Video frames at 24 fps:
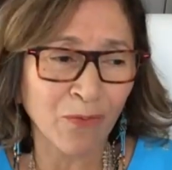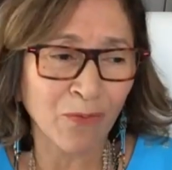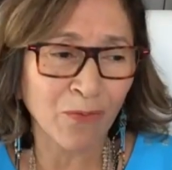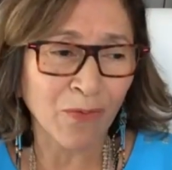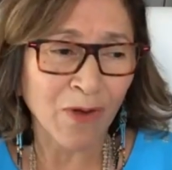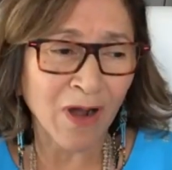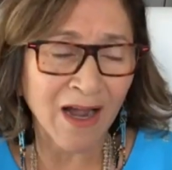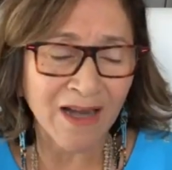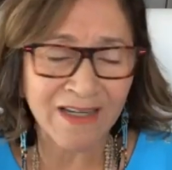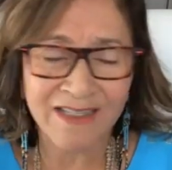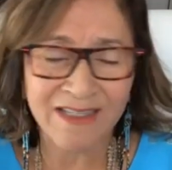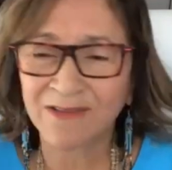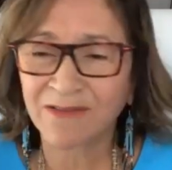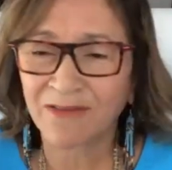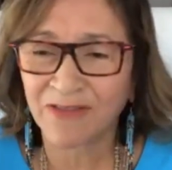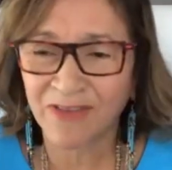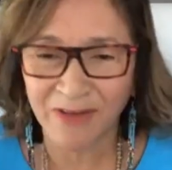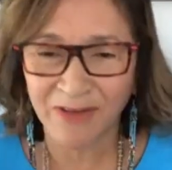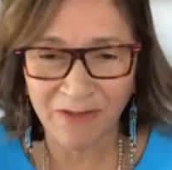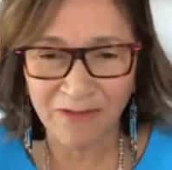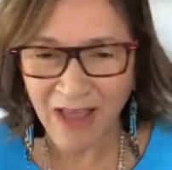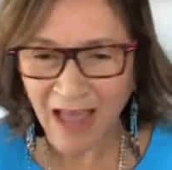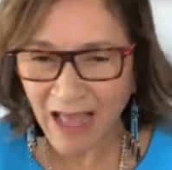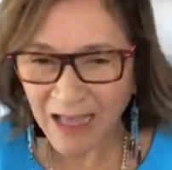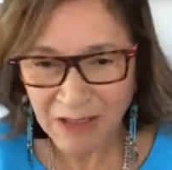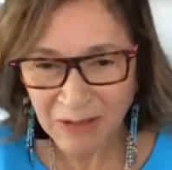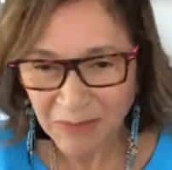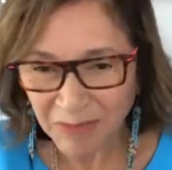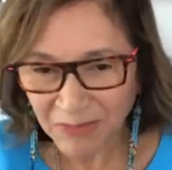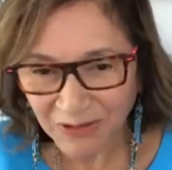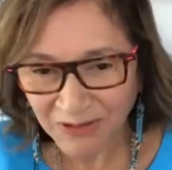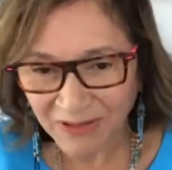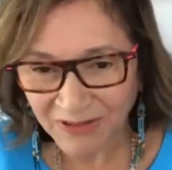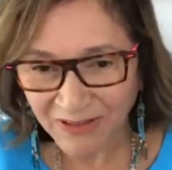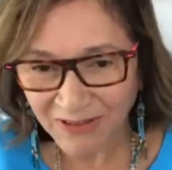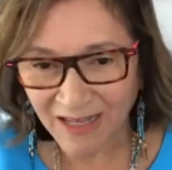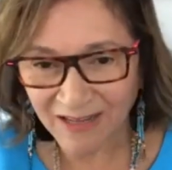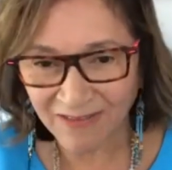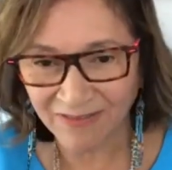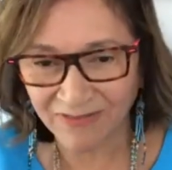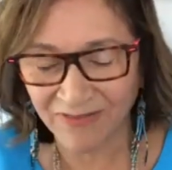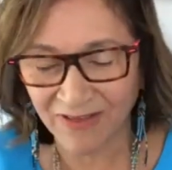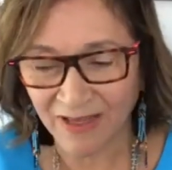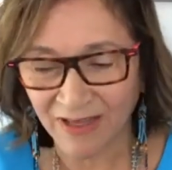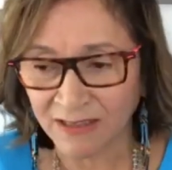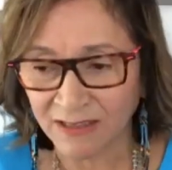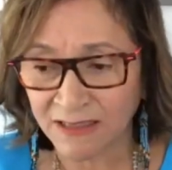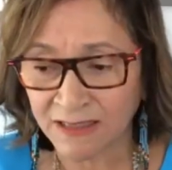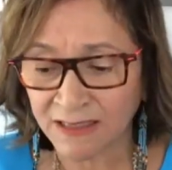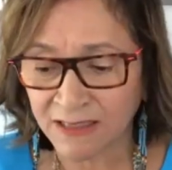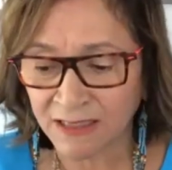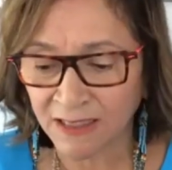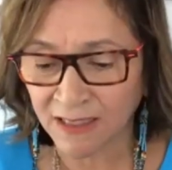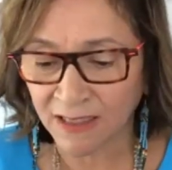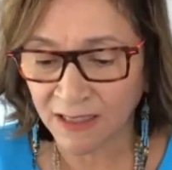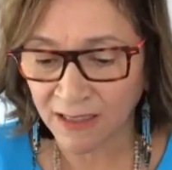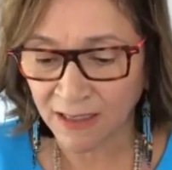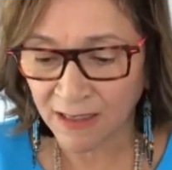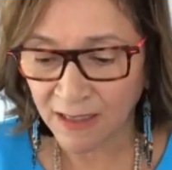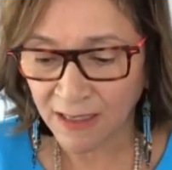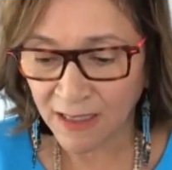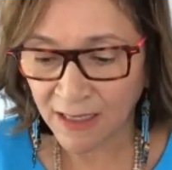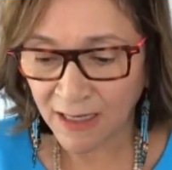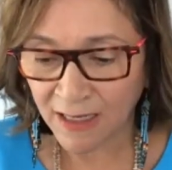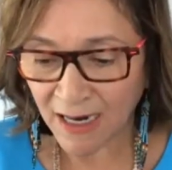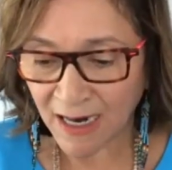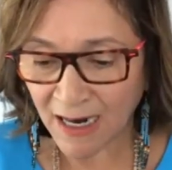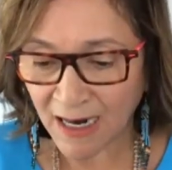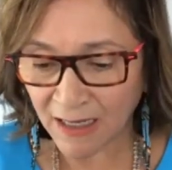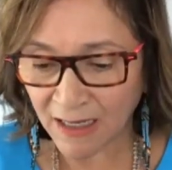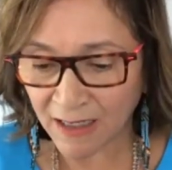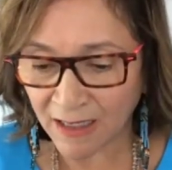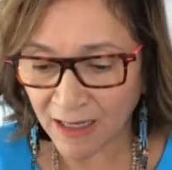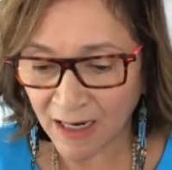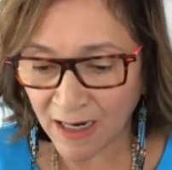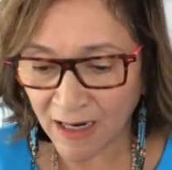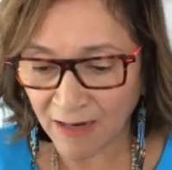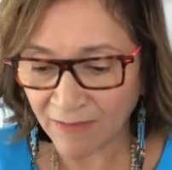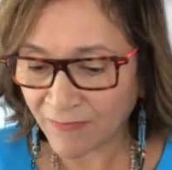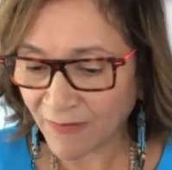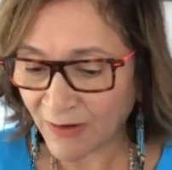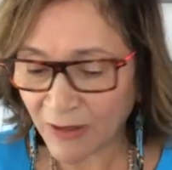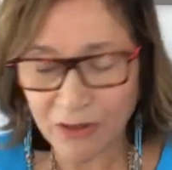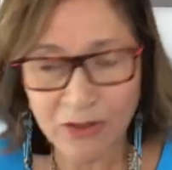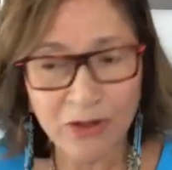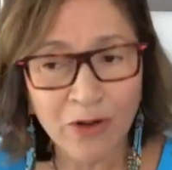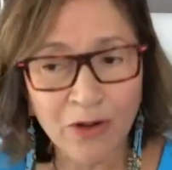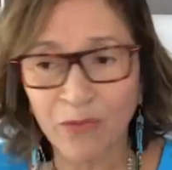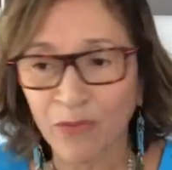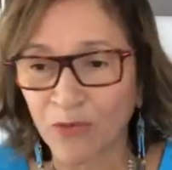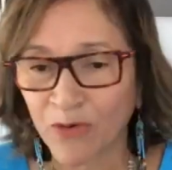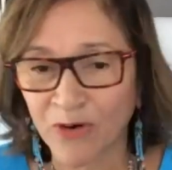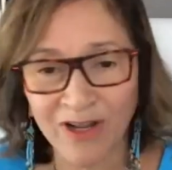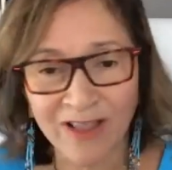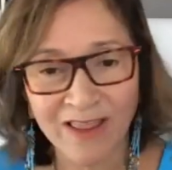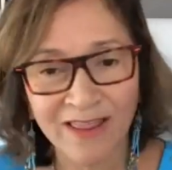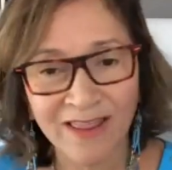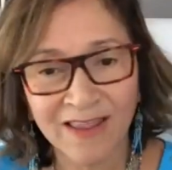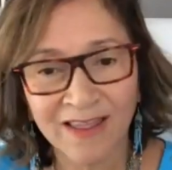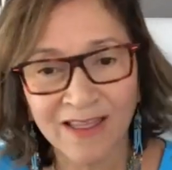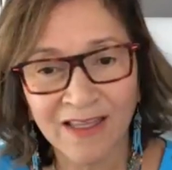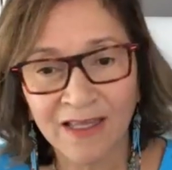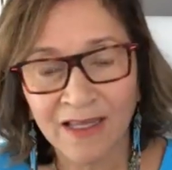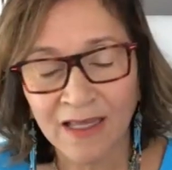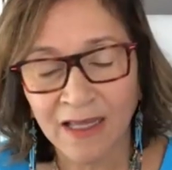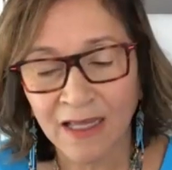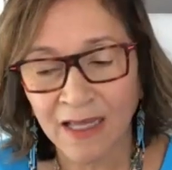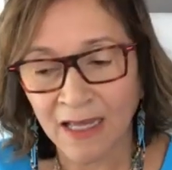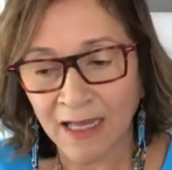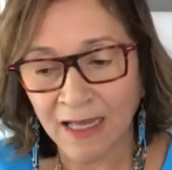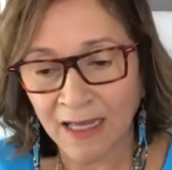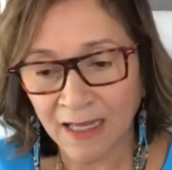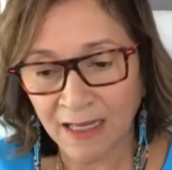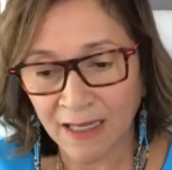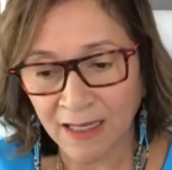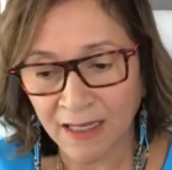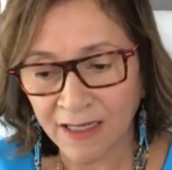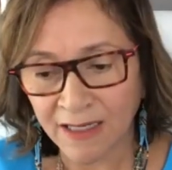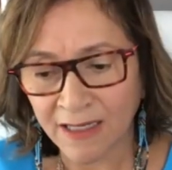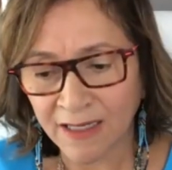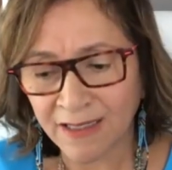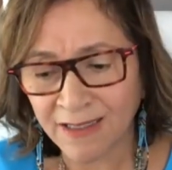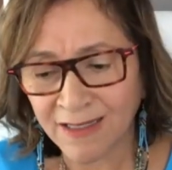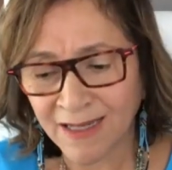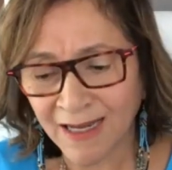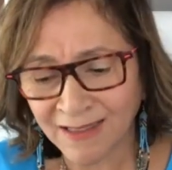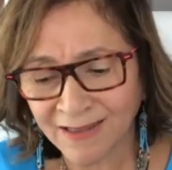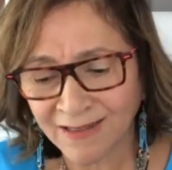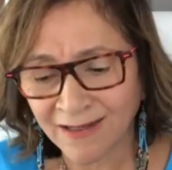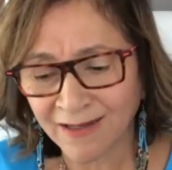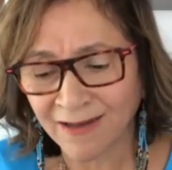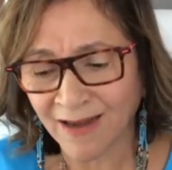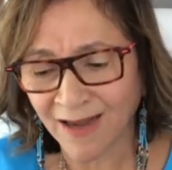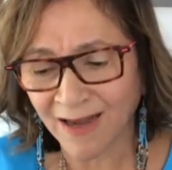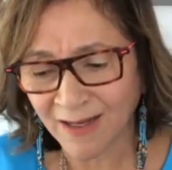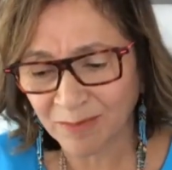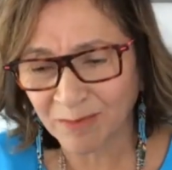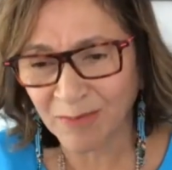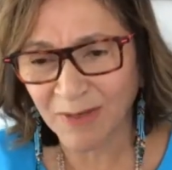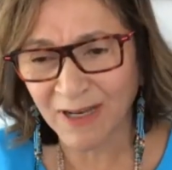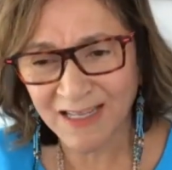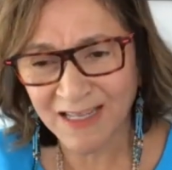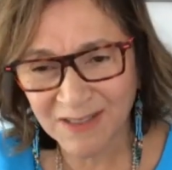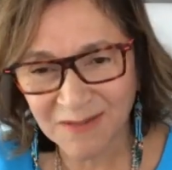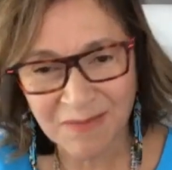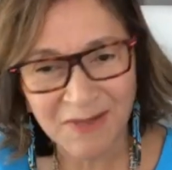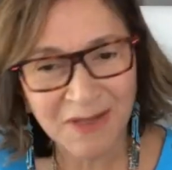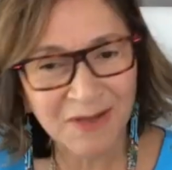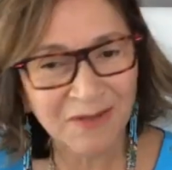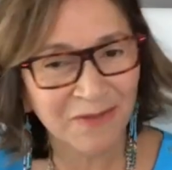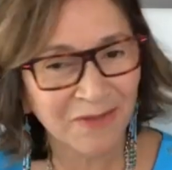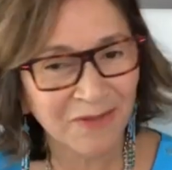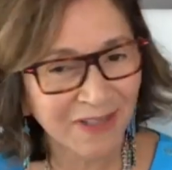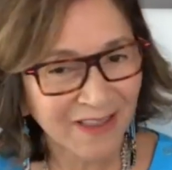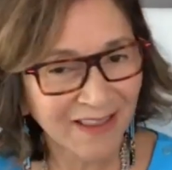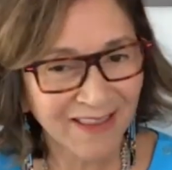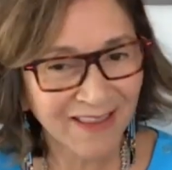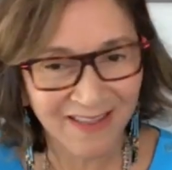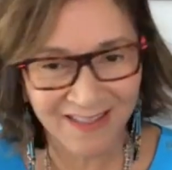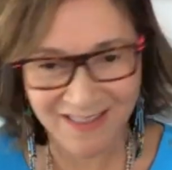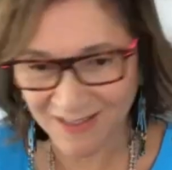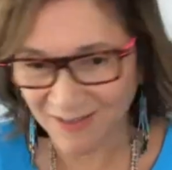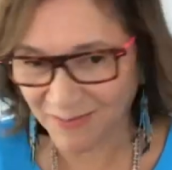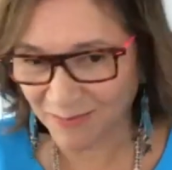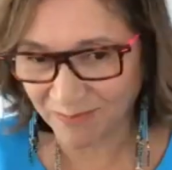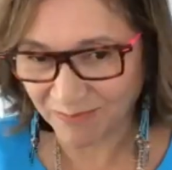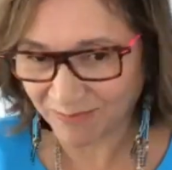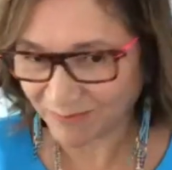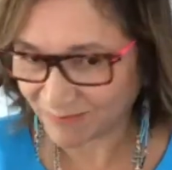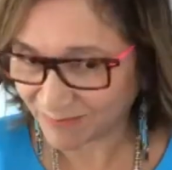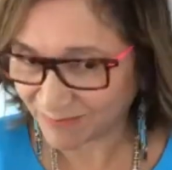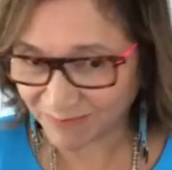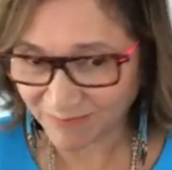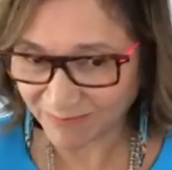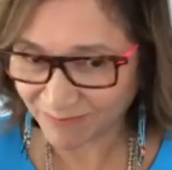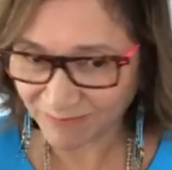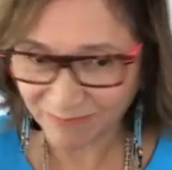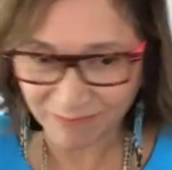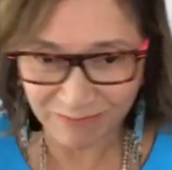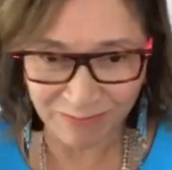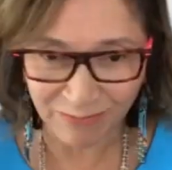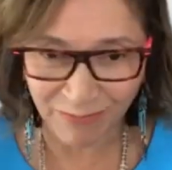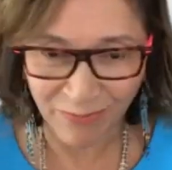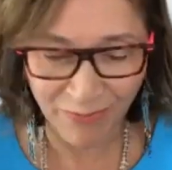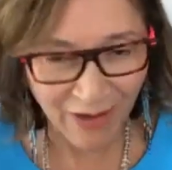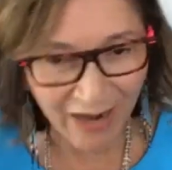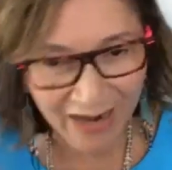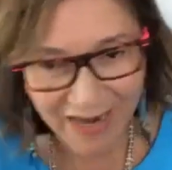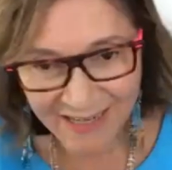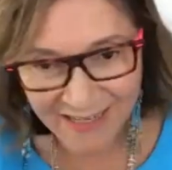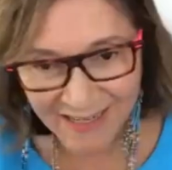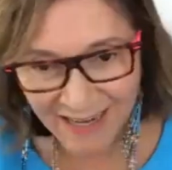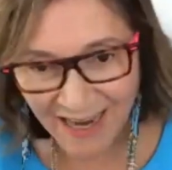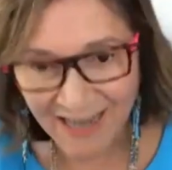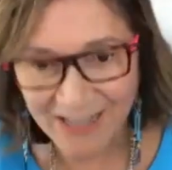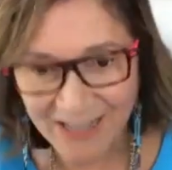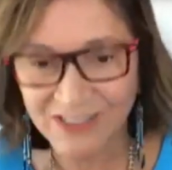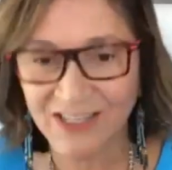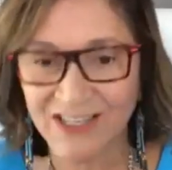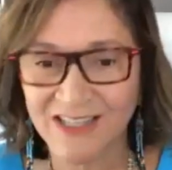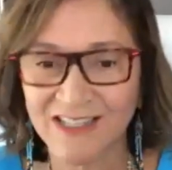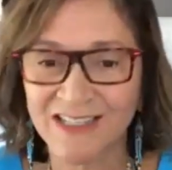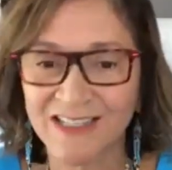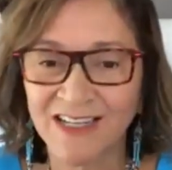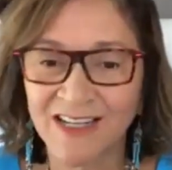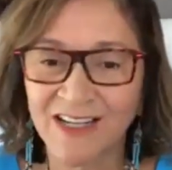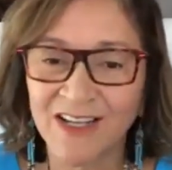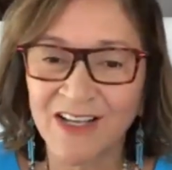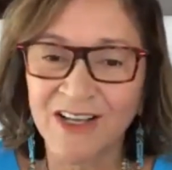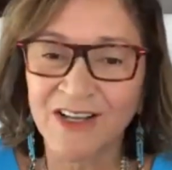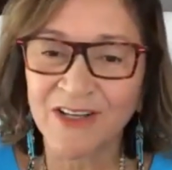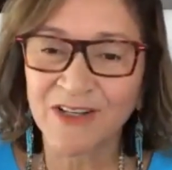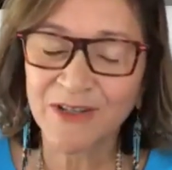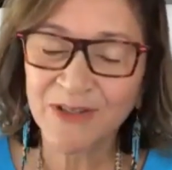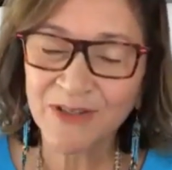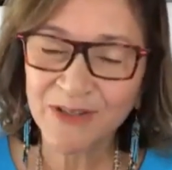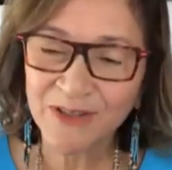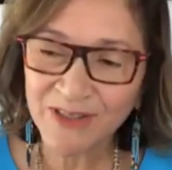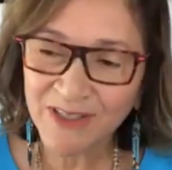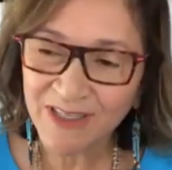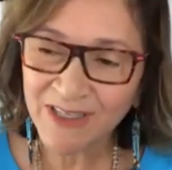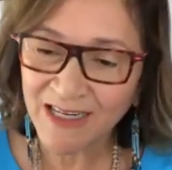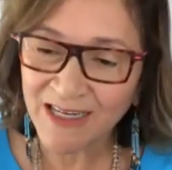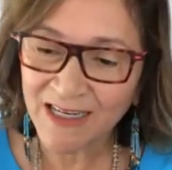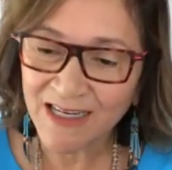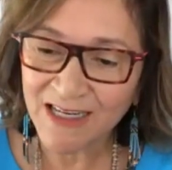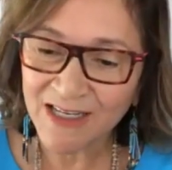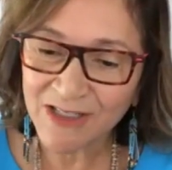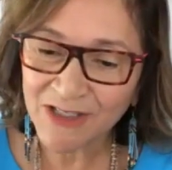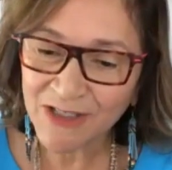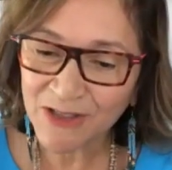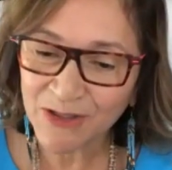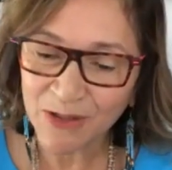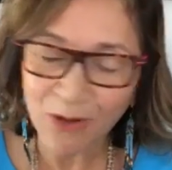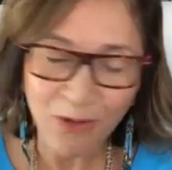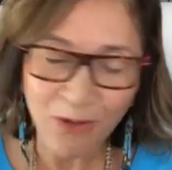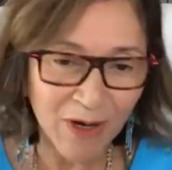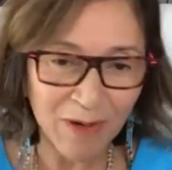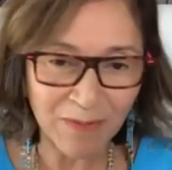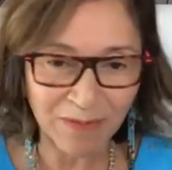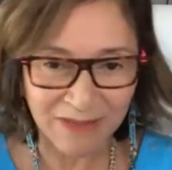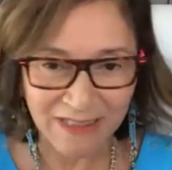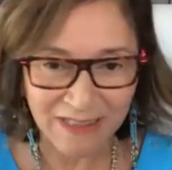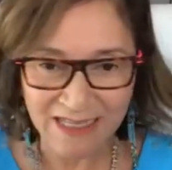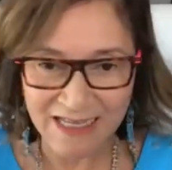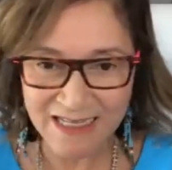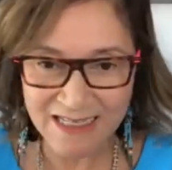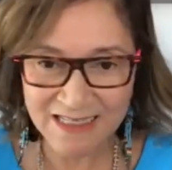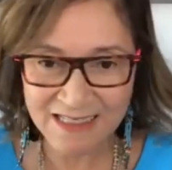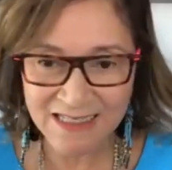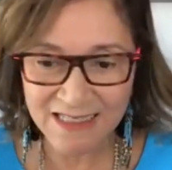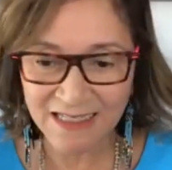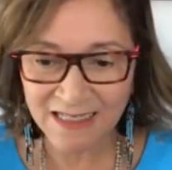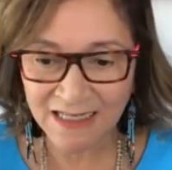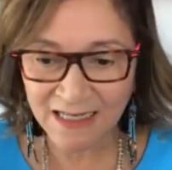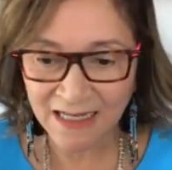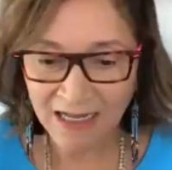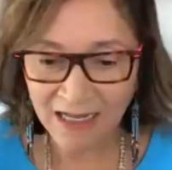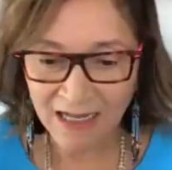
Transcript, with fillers: I didn't feel valuable. I felt, uh, I felt no worth. Uh, yet God blessed me with this brain that just could soak up things, and